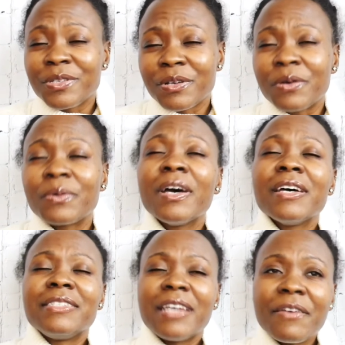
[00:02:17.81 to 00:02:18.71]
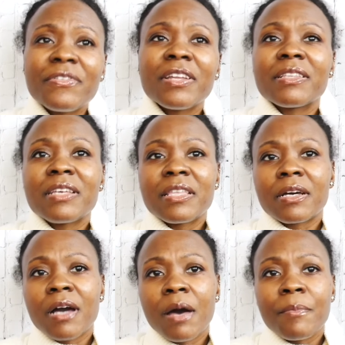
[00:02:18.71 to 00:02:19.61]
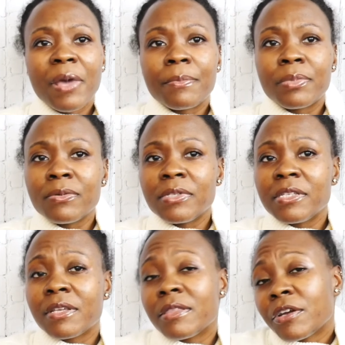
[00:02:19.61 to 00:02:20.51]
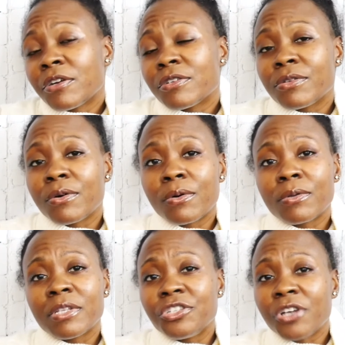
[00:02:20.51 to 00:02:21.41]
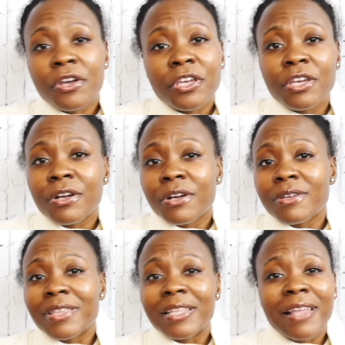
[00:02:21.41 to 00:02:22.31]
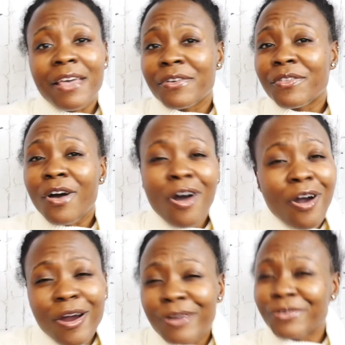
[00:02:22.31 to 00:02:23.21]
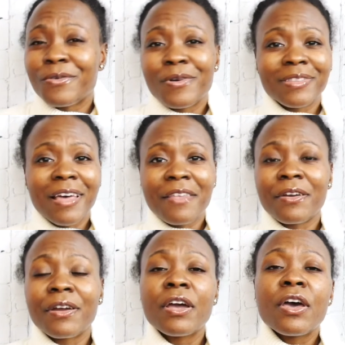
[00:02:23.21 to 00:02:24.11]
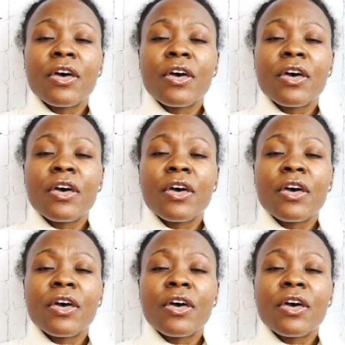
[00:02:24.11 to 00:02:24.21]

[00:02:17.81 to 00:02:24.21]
So definitely the combat boots, the thicker sole, the chunkier, the leather, the hardcore leather,